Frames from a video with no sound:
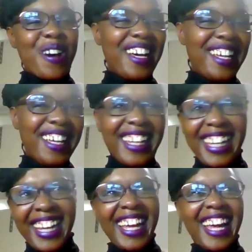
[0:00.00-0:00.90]
But
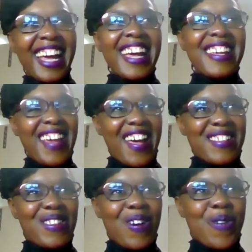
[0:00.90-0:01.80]

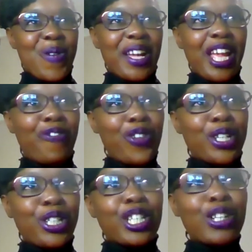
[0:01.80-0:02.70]
yeah, so if
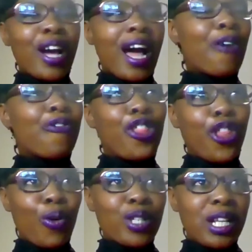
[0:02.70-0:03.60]
you can just look out
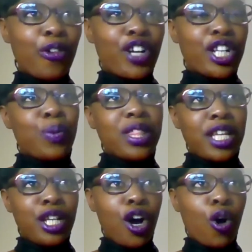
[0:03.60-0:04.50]
for those little things
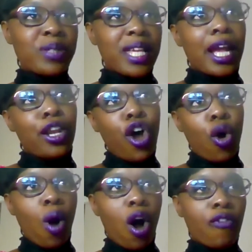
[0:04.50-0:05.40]
within your home, take
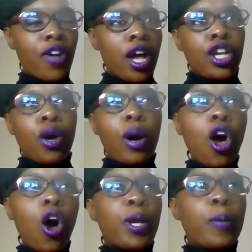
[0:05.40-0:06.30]
note of, a
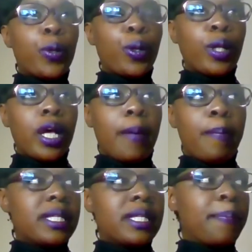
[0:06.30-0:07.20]
lot of people
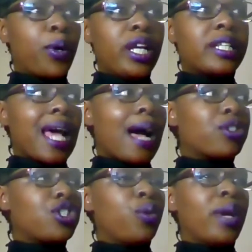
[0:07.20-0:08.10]
put it
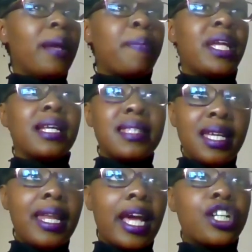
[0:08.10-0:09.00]
down to it being a
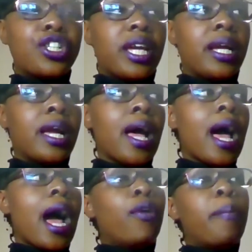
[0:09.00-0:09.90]
teenage thing.
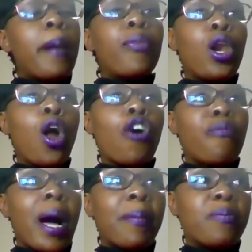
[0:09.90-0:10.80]
I remember a lot
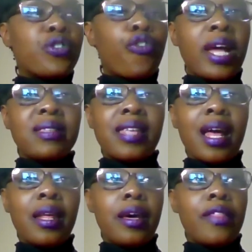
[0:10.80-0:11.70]
of my mum's friends
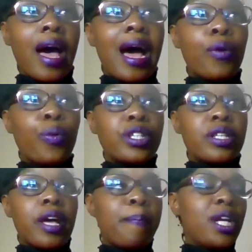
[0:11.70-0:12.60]
telling her that I
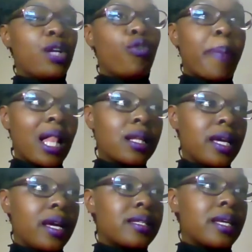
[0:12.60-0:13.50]
was being
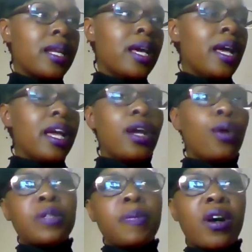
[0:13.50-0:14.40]
rebellious, and
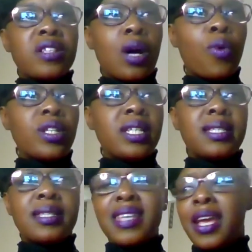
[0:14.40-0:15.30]
it was because I
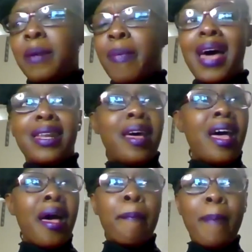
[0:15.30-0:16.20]
wanted to take man,
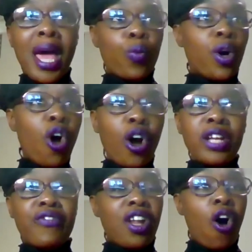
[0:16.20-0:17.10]
and men were
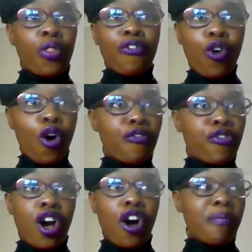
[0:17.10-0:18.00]
not even on the
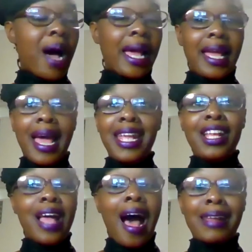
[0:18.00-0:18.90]
forefront of my
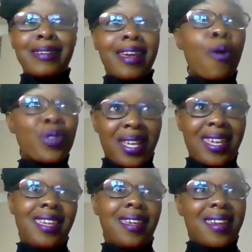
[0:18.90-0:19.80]
idea. I was a
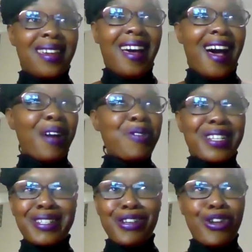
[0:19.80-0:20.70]
geek.
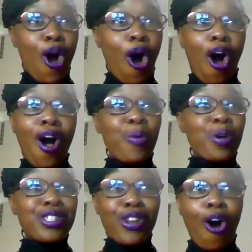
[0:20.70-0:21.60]
I
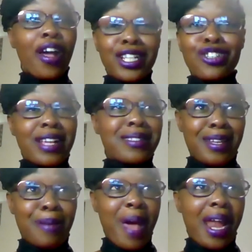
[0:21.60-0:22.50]
was not
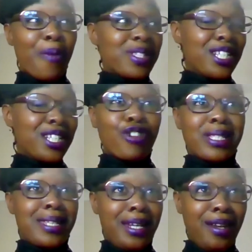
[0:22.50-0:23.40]
interested in men. I
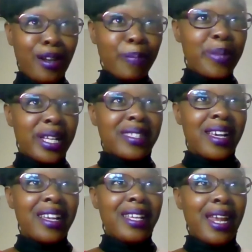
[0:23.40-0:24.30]
interested in
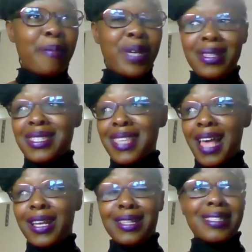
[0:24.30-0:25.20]
numbers, and
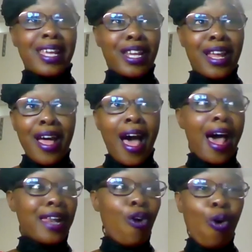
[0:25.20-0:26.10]
science
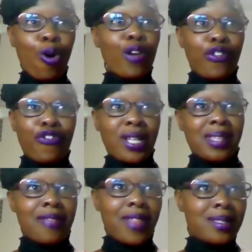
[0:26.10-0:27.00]
and all of the
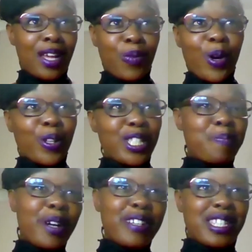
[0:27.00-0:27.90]
things that they said were
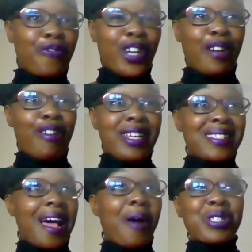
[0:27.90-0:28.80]
conspiracy
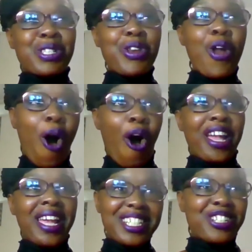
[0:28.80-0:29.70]
theories. I was
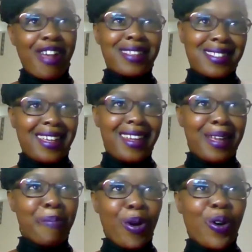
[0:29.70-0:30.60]
not interested
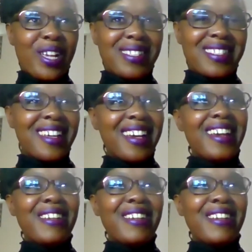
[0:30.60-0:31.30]
in boys.